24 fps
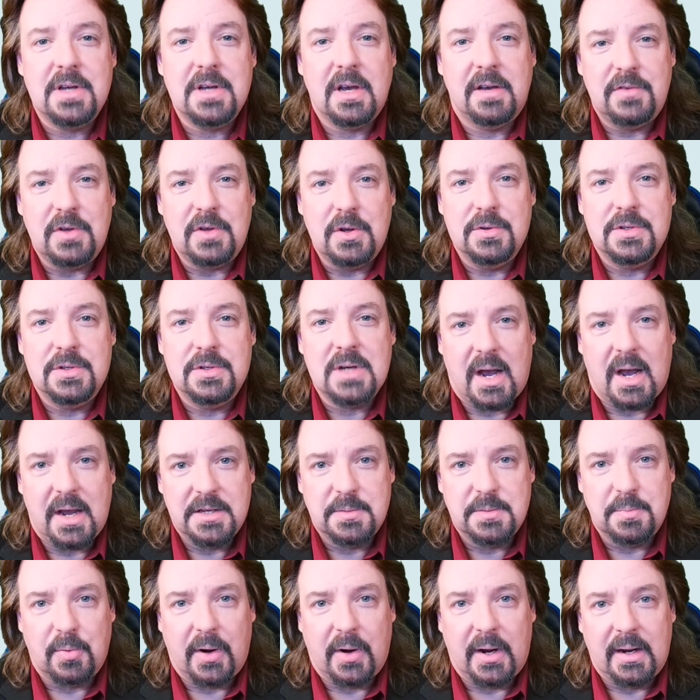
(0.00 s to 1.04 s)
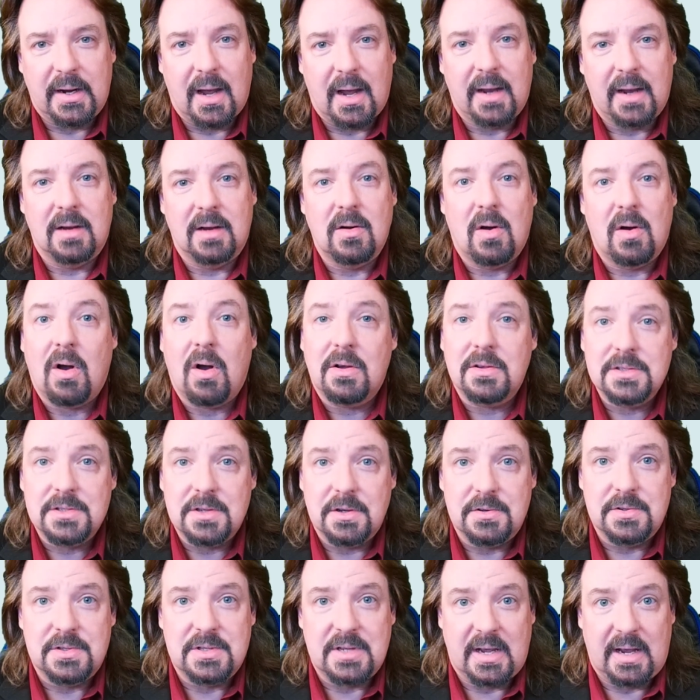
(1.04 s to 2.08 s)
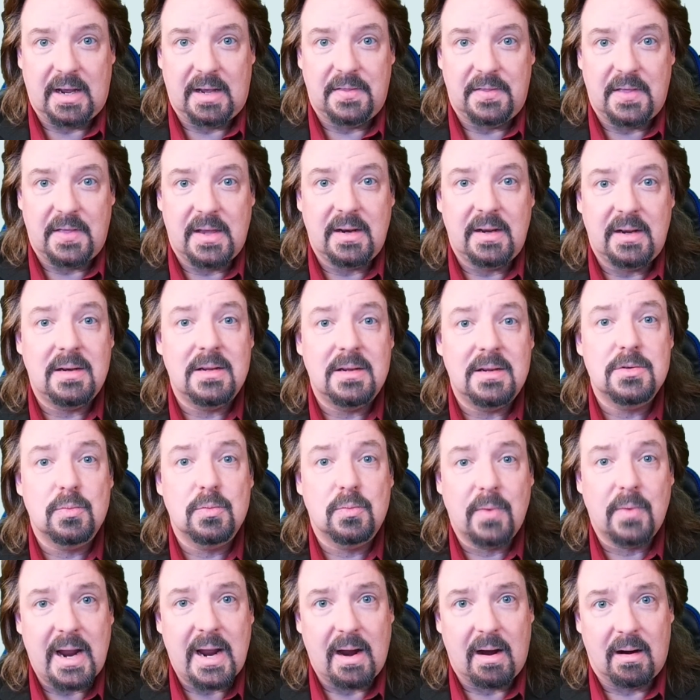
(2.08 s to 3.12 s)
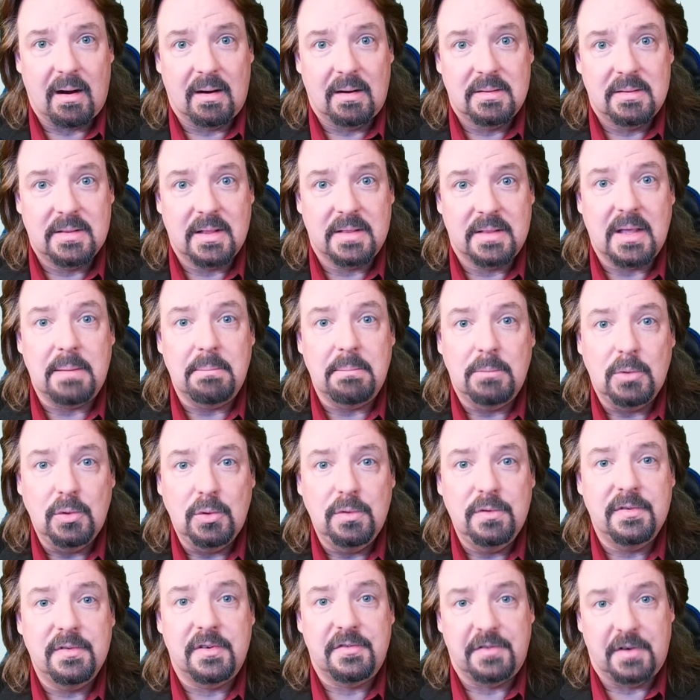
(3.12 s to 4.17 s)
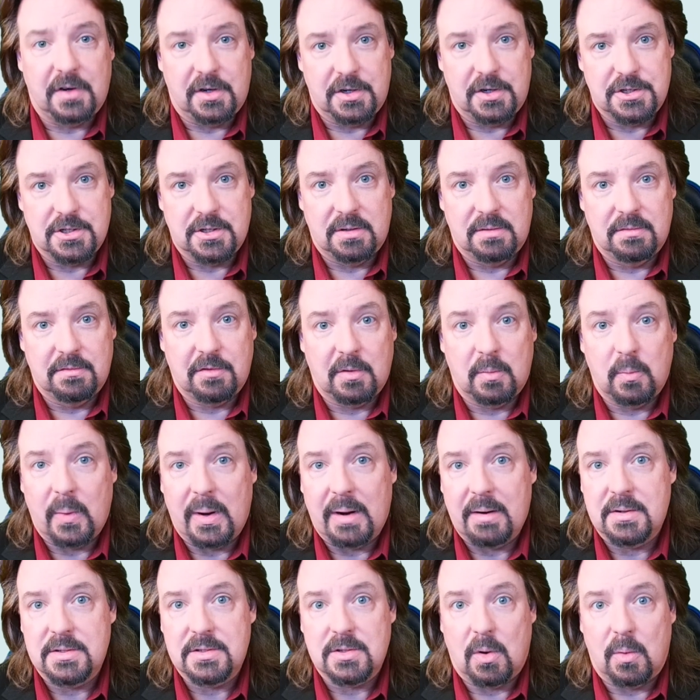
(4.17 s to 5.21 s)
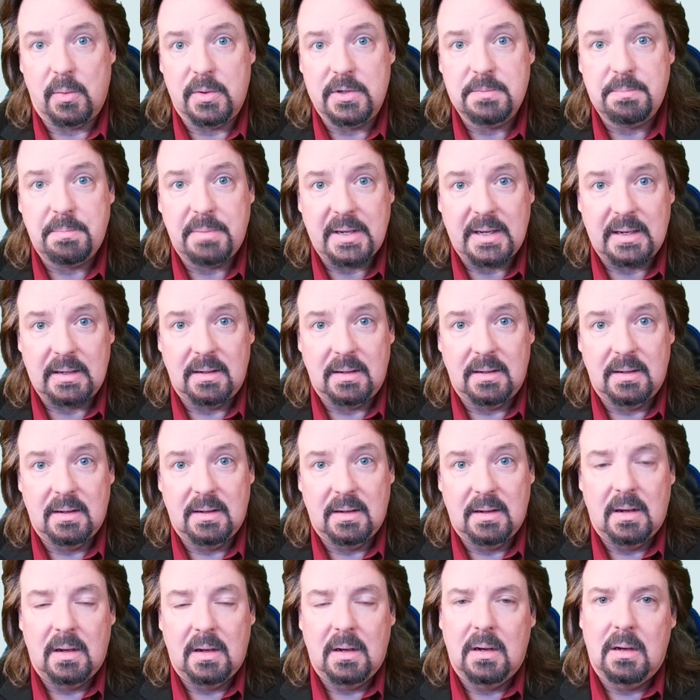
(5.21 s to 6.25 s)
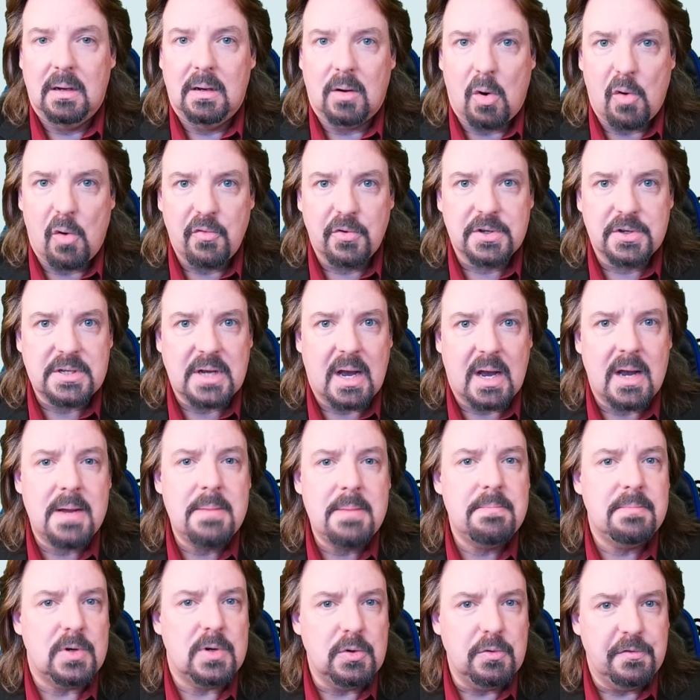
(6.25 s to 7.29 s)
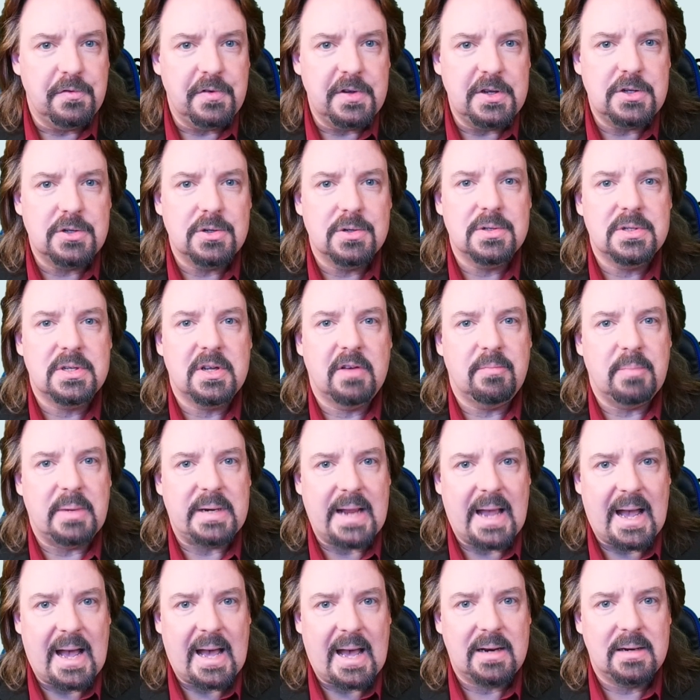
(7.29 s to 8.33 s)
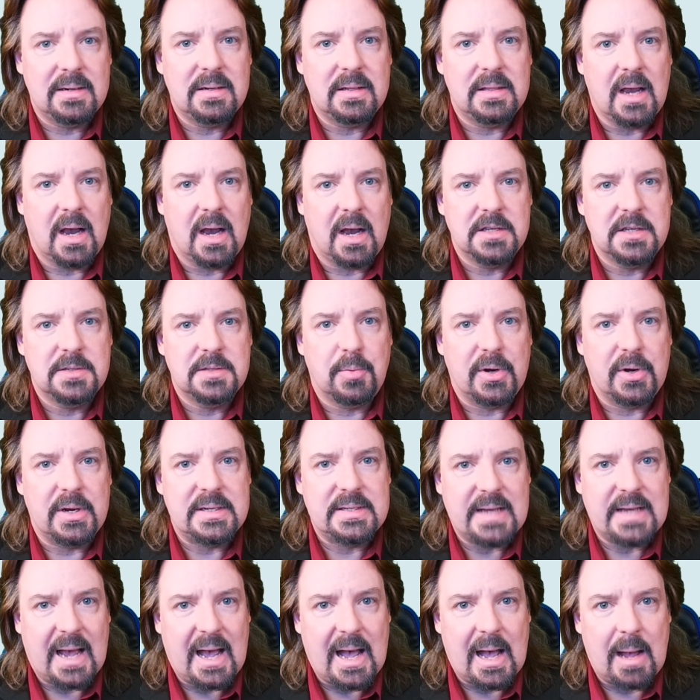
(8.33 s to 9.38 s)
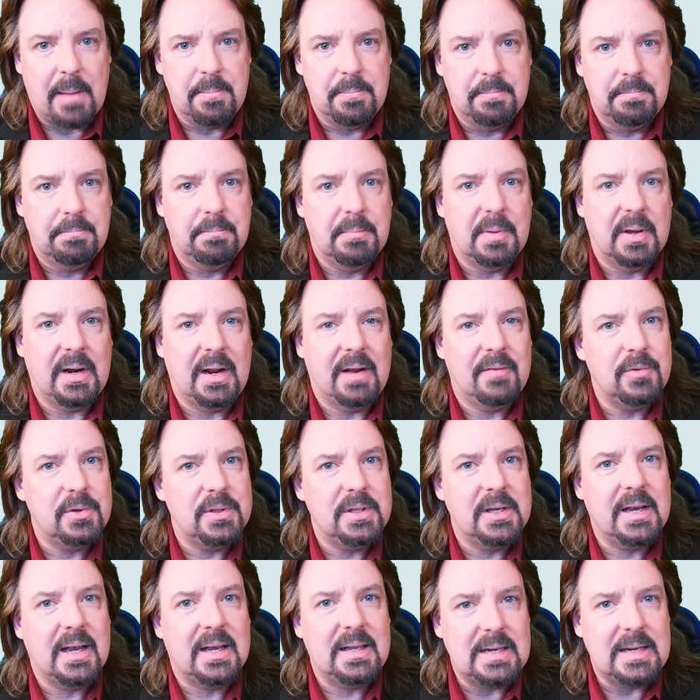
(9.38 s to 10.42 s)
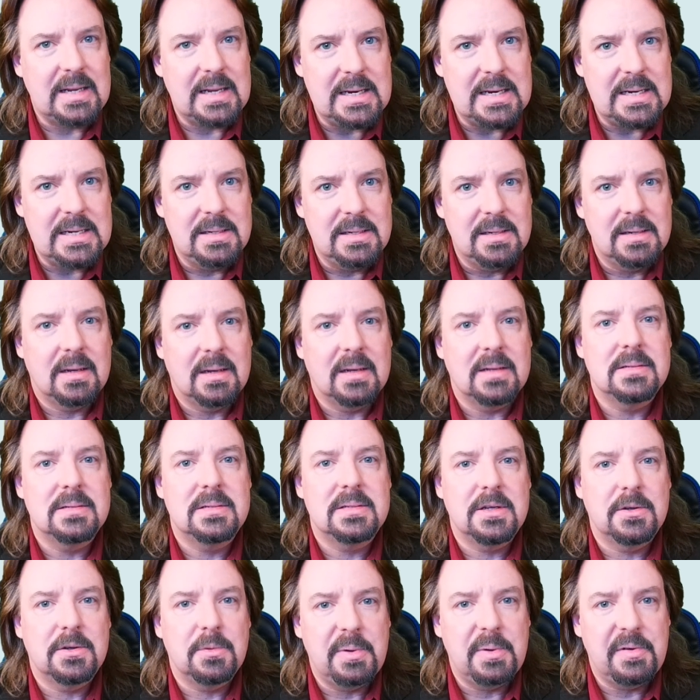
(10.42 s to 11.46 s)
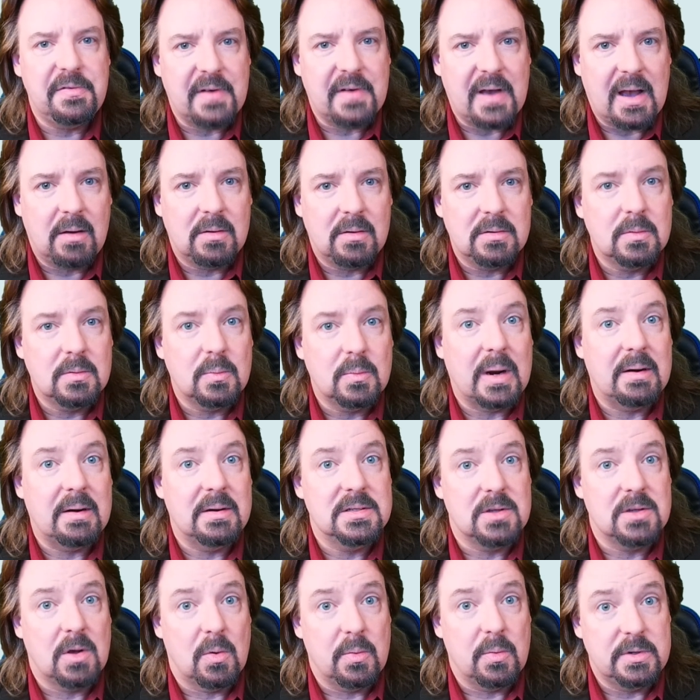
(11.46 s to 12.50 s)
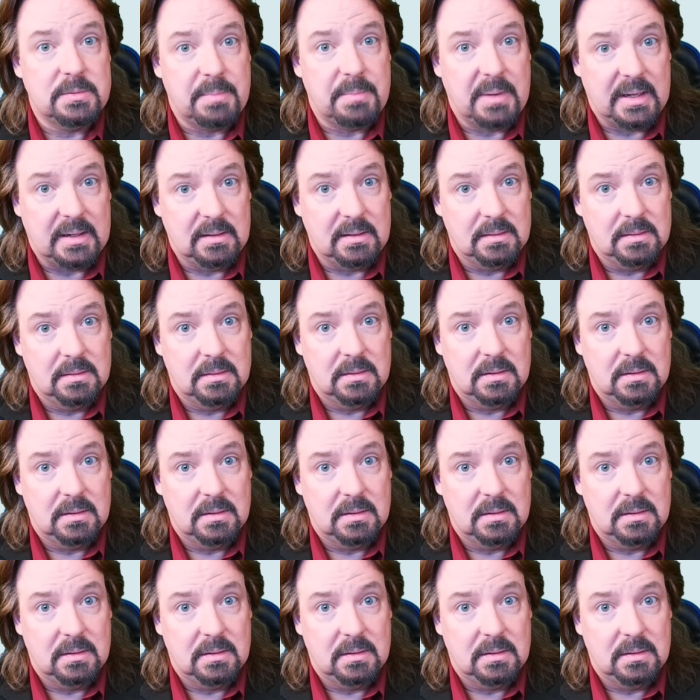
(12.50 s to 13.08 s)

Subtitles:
I've used iSpring, I can also say that it is rare that they move a function from where it's always been. Over time, new features have been added to the iSpring tab, but everything I need can still be found where it's always been.